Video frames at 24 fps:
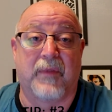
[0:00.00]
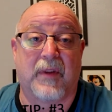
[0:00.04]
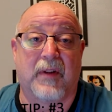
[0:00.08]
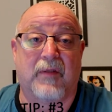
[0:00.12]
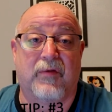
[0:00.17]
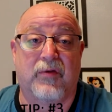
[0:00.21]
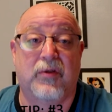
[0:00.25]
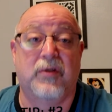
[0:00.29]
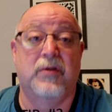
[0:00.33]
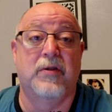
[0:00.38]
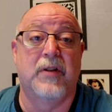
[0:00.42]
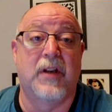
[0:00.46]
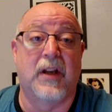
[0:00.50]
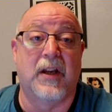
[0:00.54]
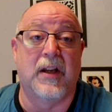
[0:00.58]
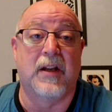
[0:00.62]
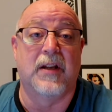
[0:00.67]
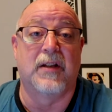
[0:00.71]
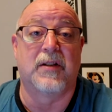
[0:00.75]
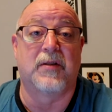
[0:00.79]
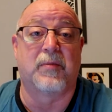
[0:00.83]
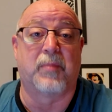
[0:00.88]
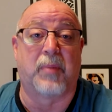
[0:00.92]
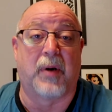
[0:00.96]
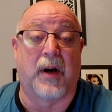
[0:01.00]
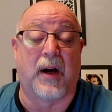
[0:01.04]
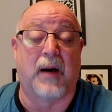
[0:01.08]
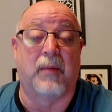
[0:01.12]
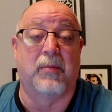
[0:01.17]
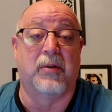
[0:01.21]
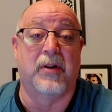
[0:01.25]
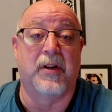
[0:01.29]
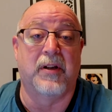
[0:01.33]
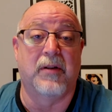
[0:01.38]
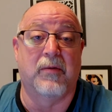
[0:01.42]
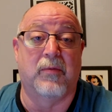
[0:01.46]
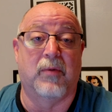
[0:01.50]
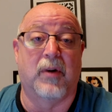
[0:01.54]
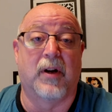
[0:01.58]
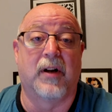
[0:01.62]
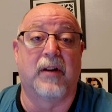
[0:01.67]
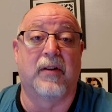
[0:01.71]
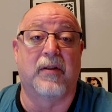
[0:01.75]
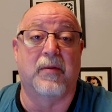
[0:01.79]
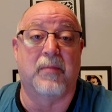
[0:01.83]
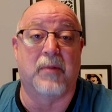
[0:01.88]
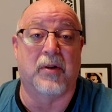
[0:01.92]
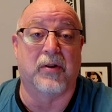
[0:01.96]
Food is probably one
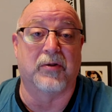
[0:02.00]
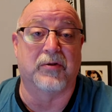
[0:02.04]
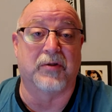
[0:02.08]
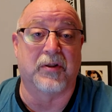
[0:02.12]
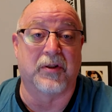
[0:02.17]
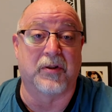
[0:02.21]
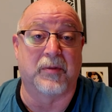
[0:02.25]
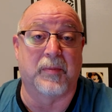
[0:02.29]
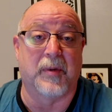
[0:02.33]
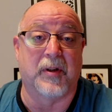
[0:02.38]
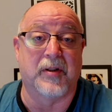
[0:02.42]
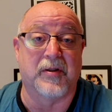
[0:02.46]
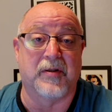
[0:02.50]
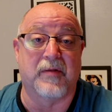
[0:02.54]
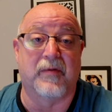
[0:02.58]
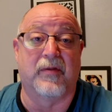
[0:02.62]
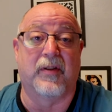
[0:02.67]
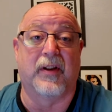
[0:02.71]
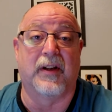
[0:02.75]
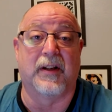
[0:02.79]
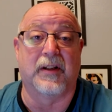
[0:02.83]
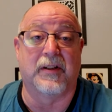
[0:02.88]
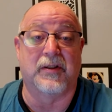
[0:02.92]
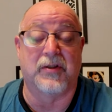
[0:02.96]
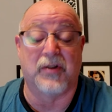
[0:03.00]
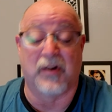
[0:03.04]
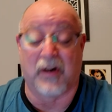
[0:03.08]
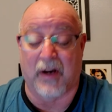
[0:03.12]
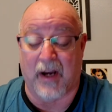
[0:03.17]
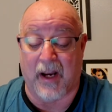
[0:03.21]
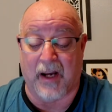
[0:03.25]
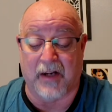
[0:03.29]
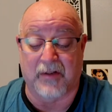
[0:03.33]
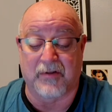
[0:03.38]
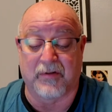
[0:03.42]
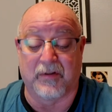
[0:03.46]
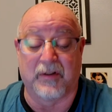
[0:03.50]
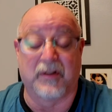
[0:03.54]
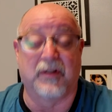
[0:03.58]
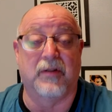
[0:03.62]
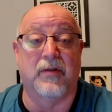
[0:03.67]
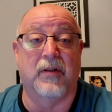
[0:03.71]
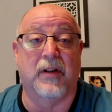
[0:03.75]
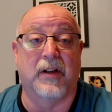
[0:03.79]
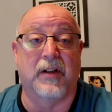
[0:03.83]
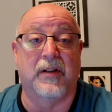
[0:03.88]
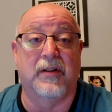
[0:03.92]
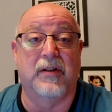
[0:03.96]
of the most expensive things you're actually
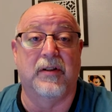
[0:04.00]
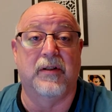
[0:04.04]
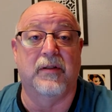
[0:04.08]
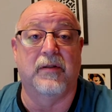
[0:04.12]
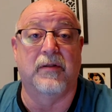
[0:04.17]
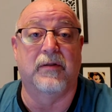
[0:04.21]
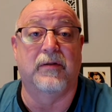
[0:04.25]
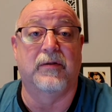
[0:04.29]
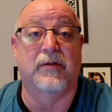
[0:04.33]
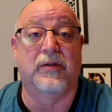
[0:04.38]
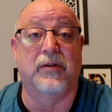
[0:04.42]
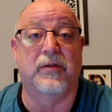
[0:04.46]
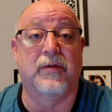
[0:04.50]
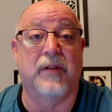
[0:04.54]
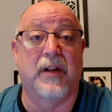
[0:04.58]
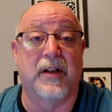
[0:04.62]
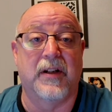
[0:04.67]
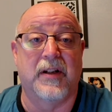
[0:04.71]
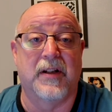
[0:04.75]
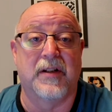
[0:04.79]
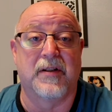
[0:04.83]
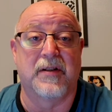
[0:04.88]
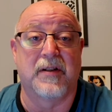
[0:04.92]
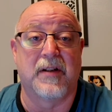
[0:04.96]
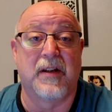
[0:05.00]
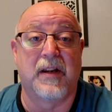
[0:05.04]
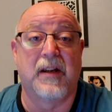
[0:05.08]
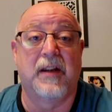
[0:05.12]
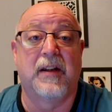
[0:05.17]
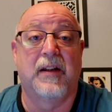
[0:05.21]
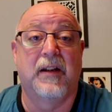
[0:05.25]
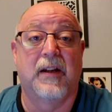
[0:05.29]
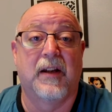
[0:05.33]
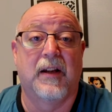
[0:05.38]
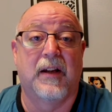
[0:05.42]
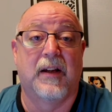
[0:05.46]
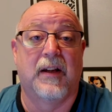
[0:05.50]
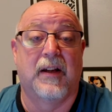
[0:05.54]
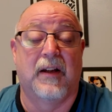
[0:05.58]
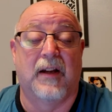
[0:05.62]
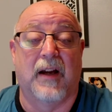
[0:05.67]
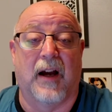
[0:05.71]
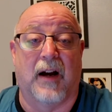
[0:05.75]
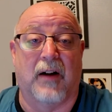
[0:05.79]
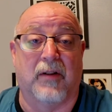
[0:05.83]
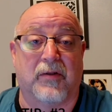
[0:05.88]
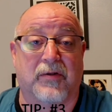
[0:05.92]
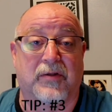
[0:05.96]
going to do at Disney
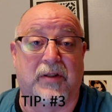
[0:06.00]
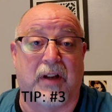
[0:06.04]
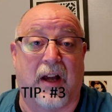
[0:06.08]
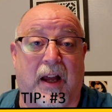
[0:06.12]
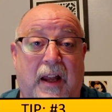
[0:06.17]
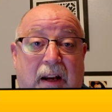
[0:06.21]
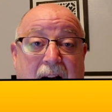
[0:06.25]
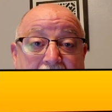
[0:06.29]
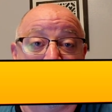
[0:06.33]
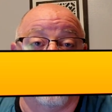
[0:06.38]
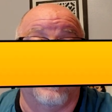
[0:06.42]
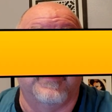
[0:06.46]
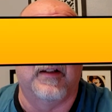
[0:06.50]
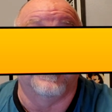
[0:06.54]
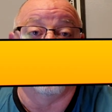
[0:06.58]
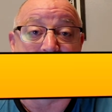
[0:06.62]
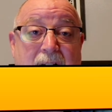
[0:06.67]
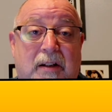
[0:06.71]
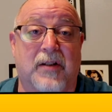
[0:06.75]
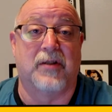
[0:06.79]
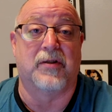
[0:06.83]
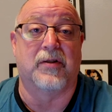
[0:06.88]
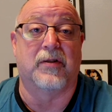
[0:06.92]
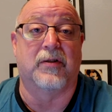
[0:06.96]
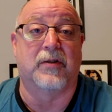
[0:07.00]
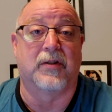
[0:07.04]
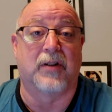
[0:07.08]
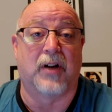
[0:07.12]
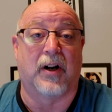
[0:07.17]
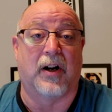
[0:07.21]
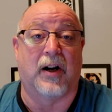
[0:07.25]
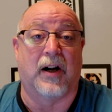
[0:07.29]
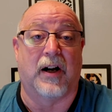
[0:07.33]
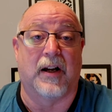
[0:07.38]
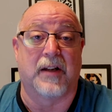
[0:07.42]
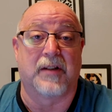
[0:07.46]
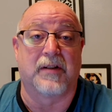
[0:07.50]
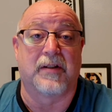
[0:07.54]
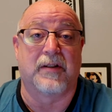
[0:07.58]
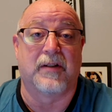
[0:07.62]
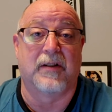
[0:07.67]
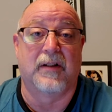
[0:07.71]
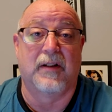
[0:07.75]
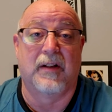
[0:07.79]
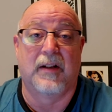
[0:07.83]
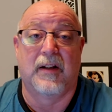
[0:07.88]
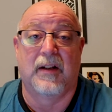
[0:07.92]
outside of the initial cost.